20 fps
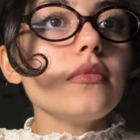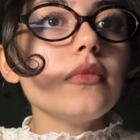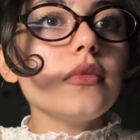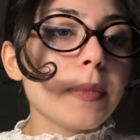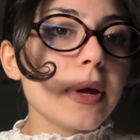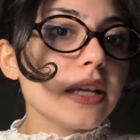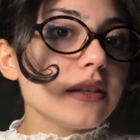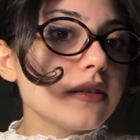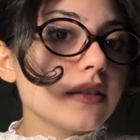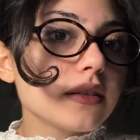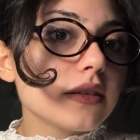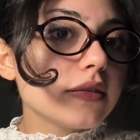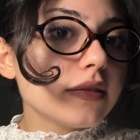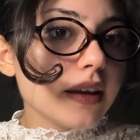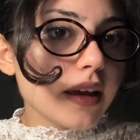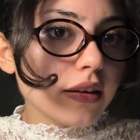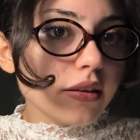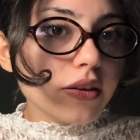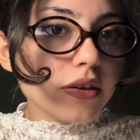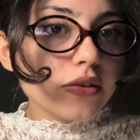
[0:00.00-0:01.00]
Basically
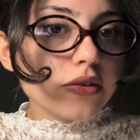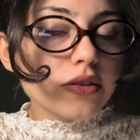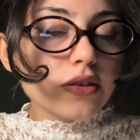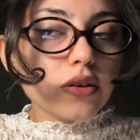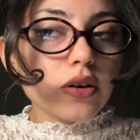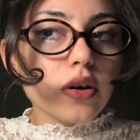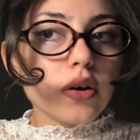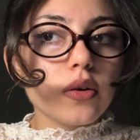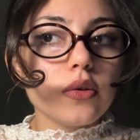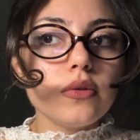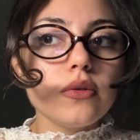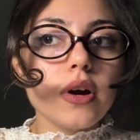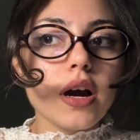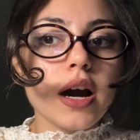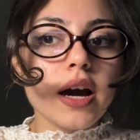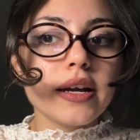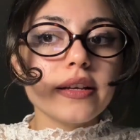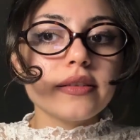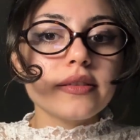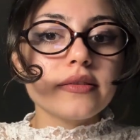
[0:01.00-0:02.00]
10 years ago
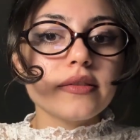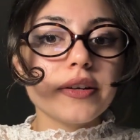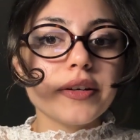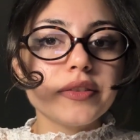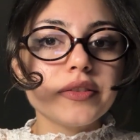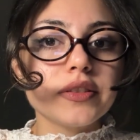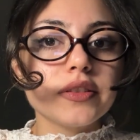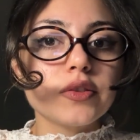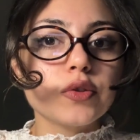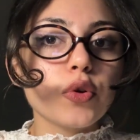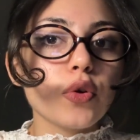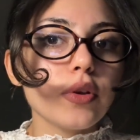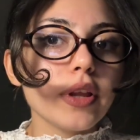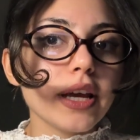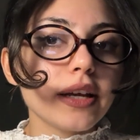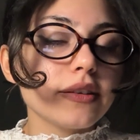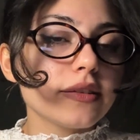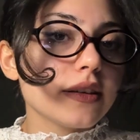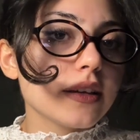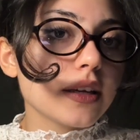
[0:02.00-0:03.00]
I started
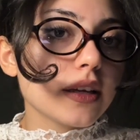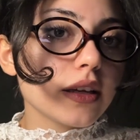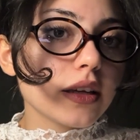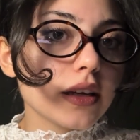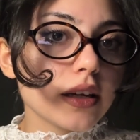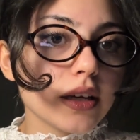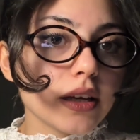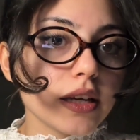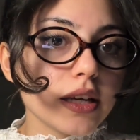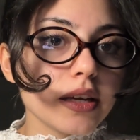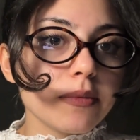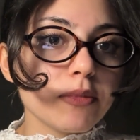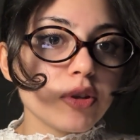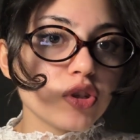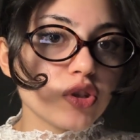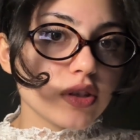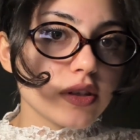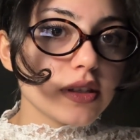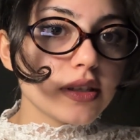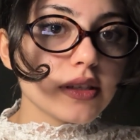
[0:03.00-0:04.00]
collecting
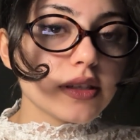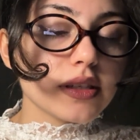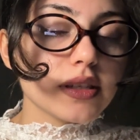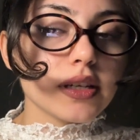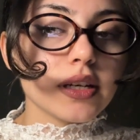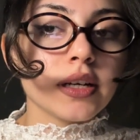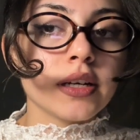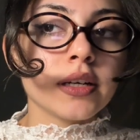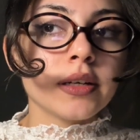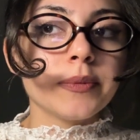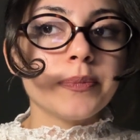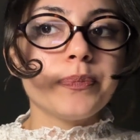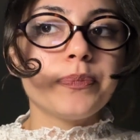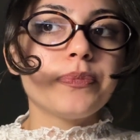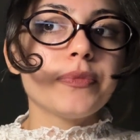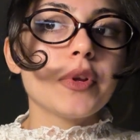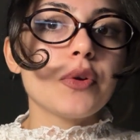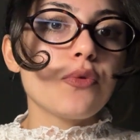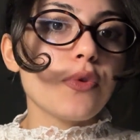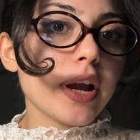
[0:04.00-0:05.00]
images
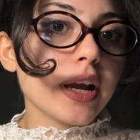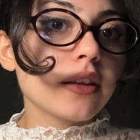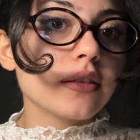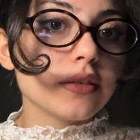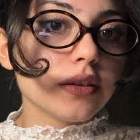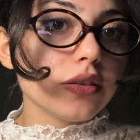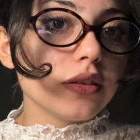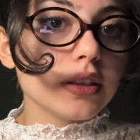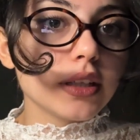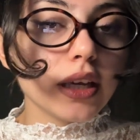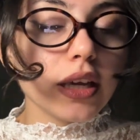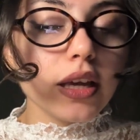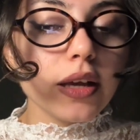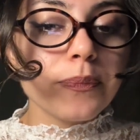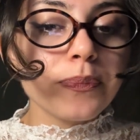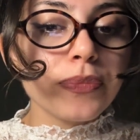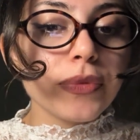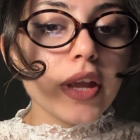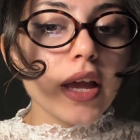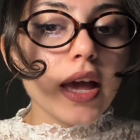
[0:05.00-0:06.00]
regularly,
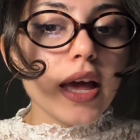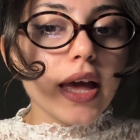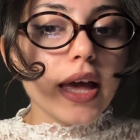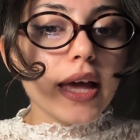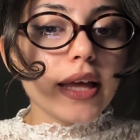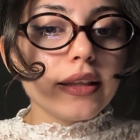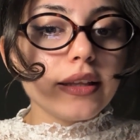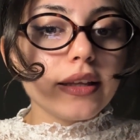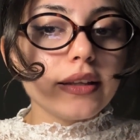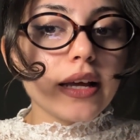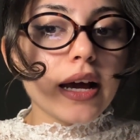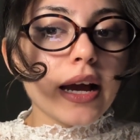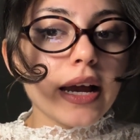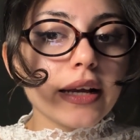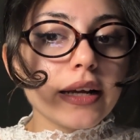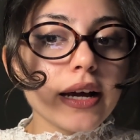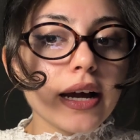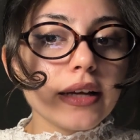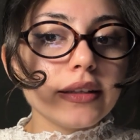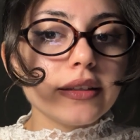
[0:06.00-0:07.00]
and then I
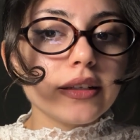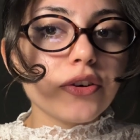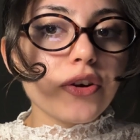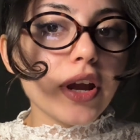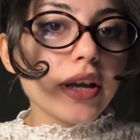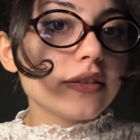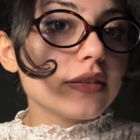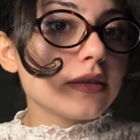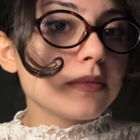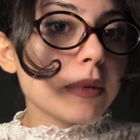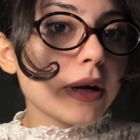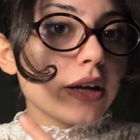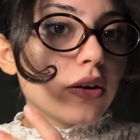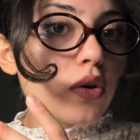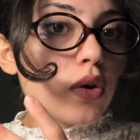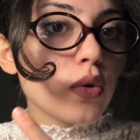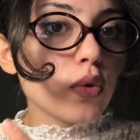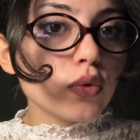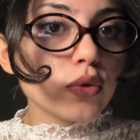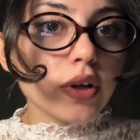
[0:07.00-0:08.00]
kind of created my
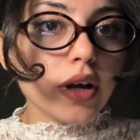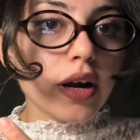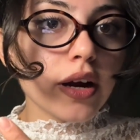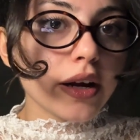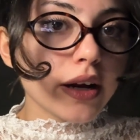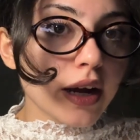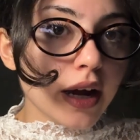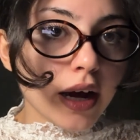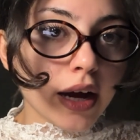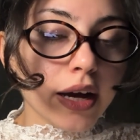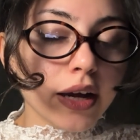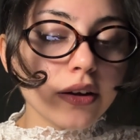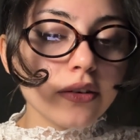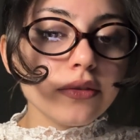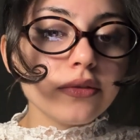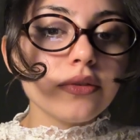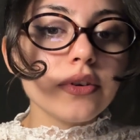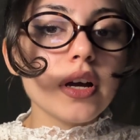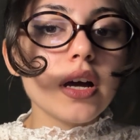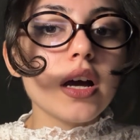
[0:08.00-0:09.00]
own archive
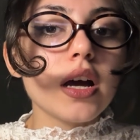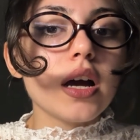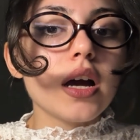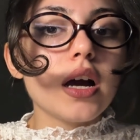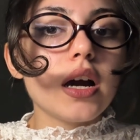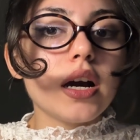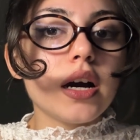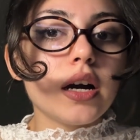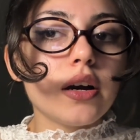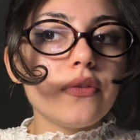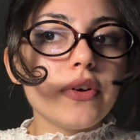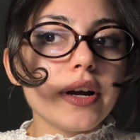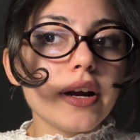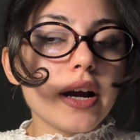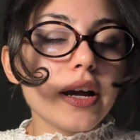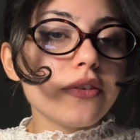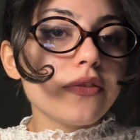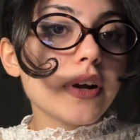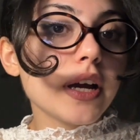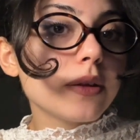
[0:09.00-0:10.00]
where
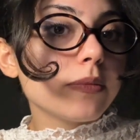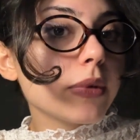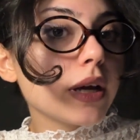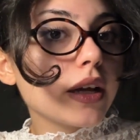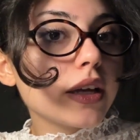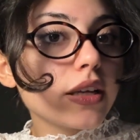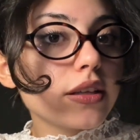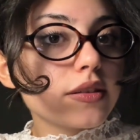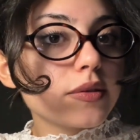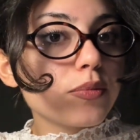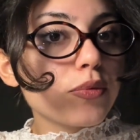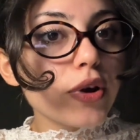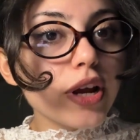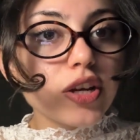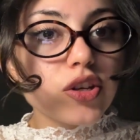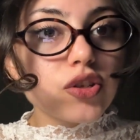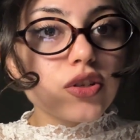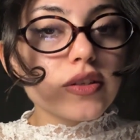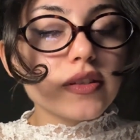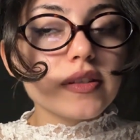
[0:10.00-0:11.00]
I find my
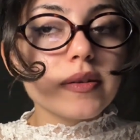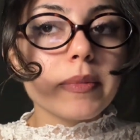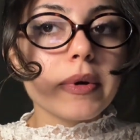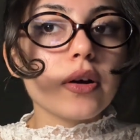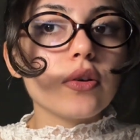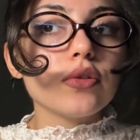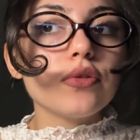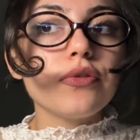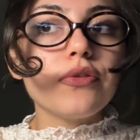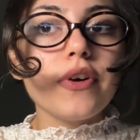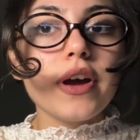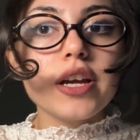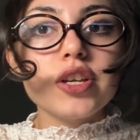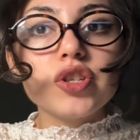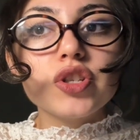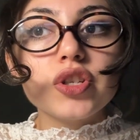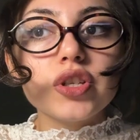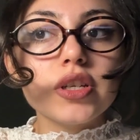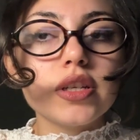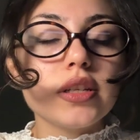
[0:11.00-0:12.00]
inspirations about
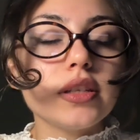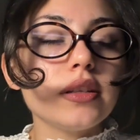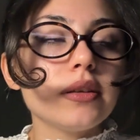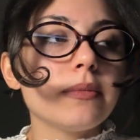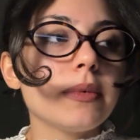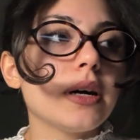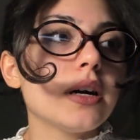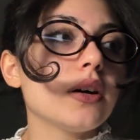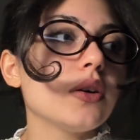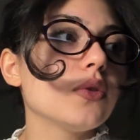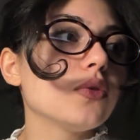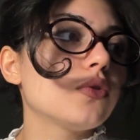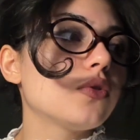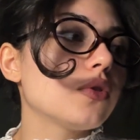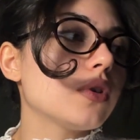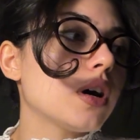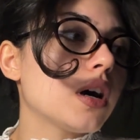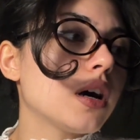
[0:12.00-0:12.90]
fashion, about